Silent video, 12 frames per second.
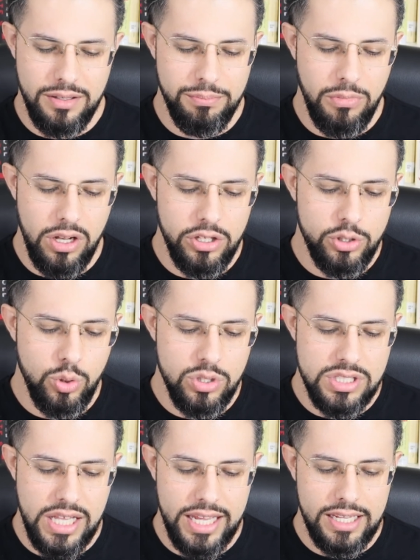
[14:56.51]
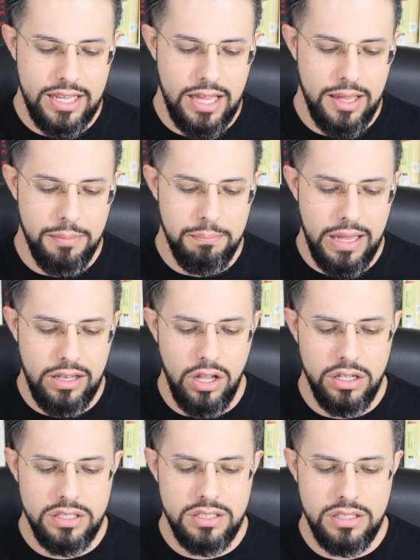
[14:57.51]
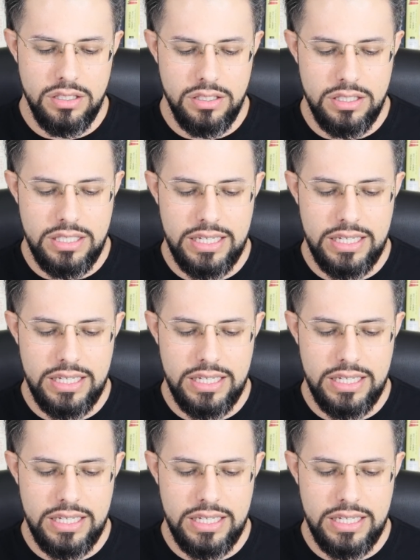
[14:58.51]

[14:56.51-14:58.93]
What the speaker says: molecules like malon